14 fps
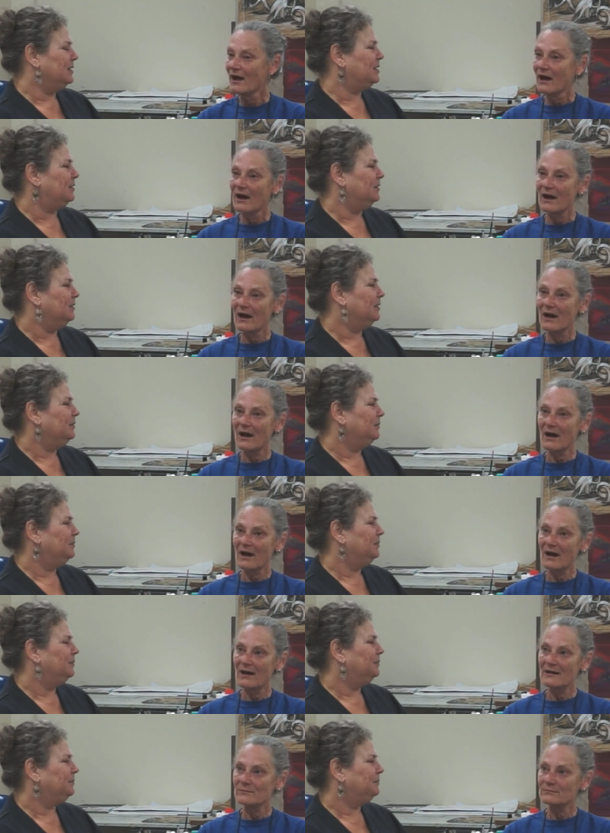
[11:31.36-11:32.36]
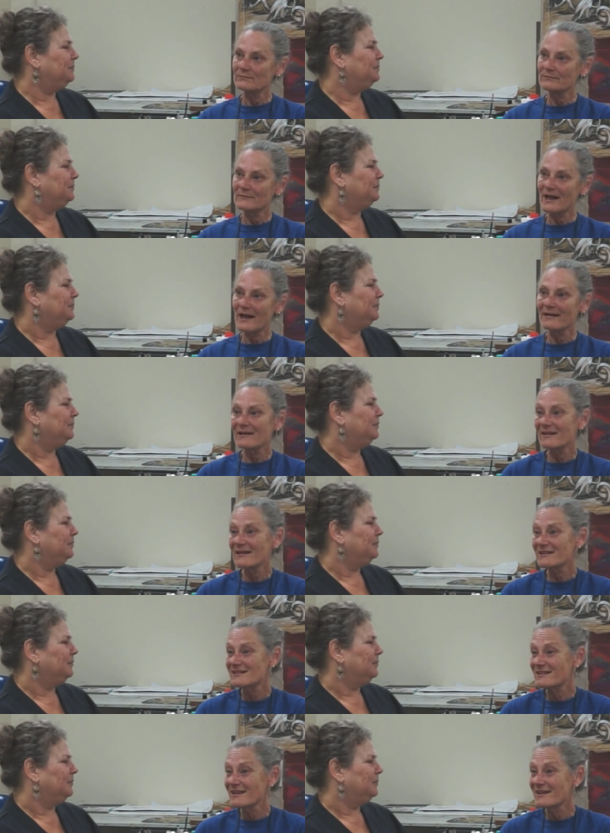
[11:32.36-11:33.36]
Speaker 1: that's right. Um, and, and
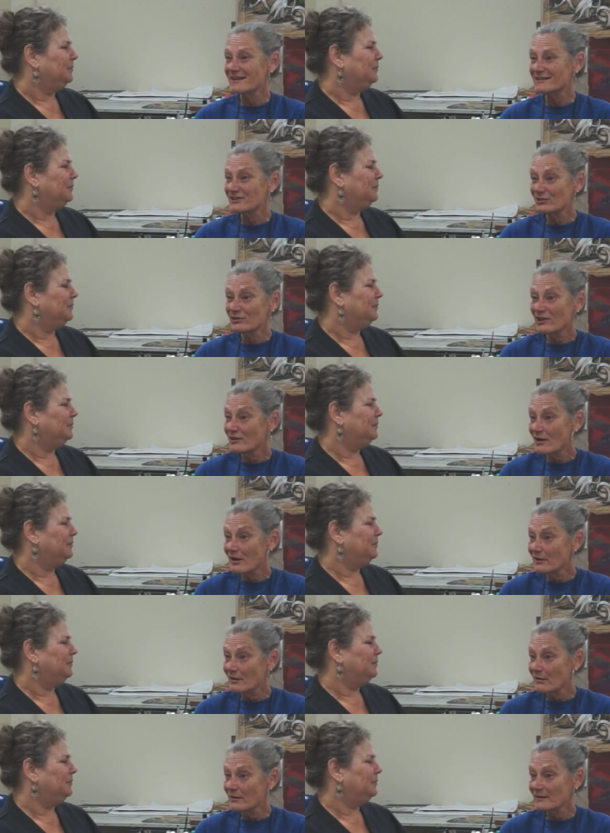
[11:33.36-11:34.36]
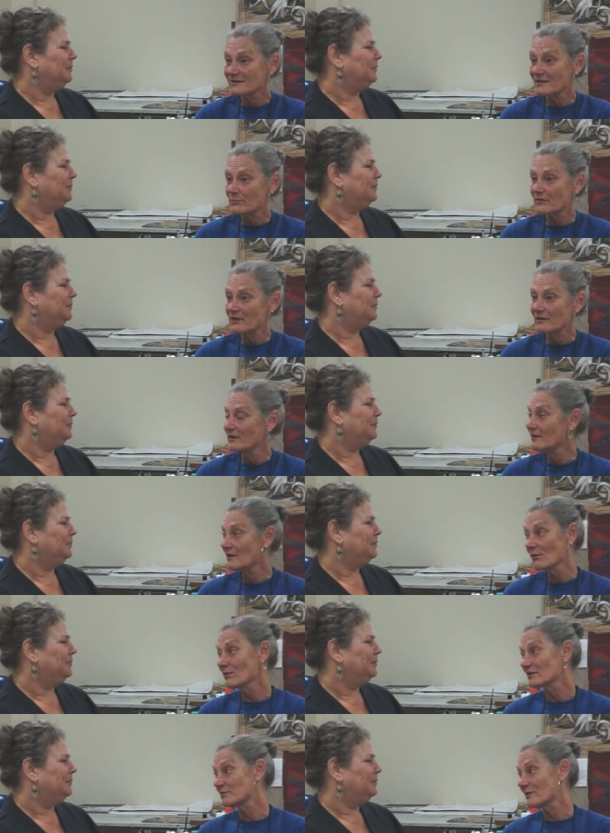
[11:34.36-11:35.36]
that's the thing, until you know you like something, you don't
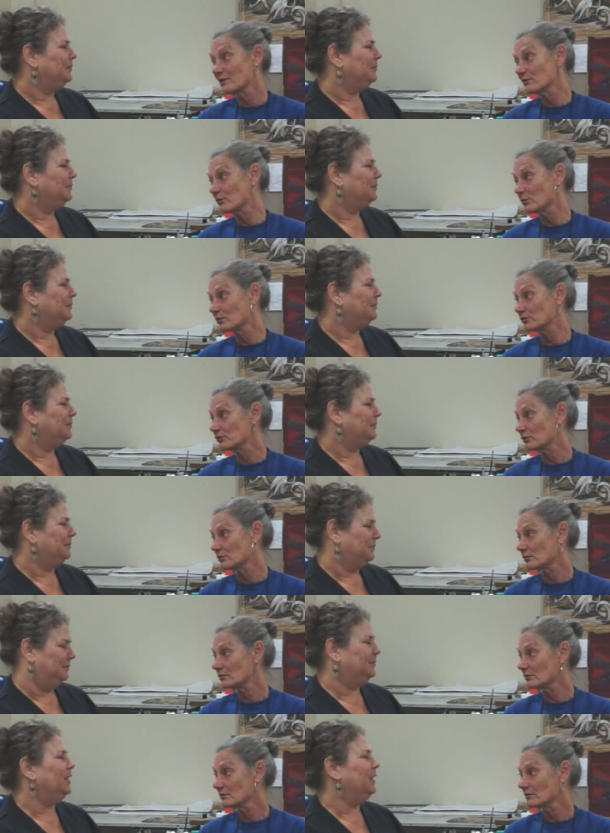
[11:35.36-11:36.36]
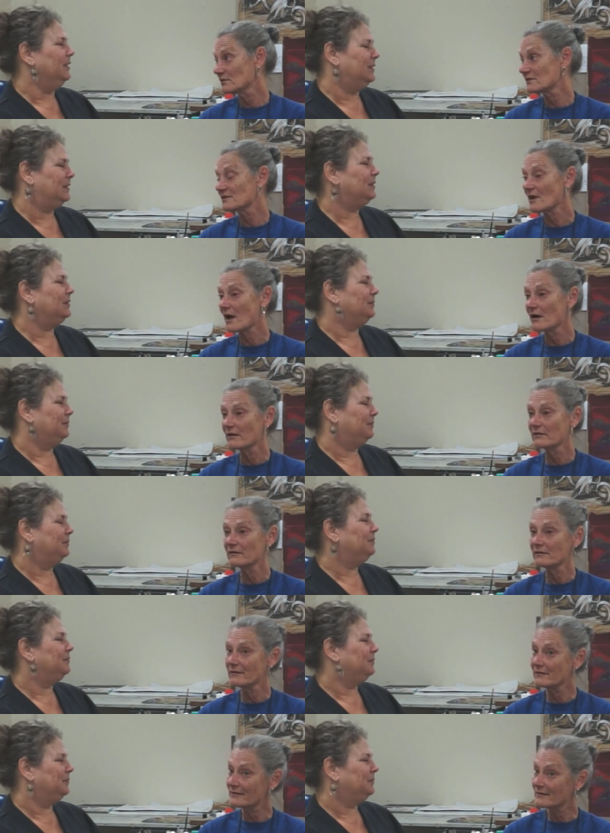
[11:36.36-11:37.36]
want to spend a fortune. Yes. So
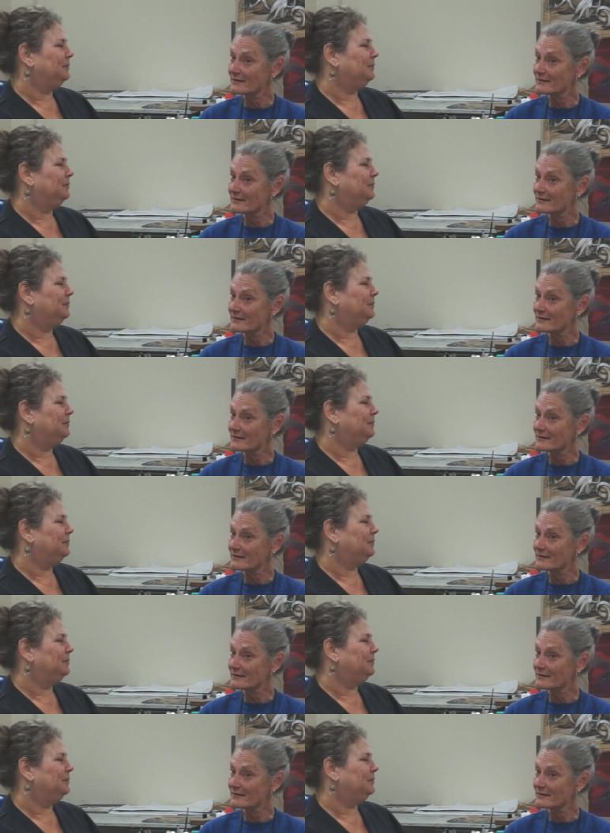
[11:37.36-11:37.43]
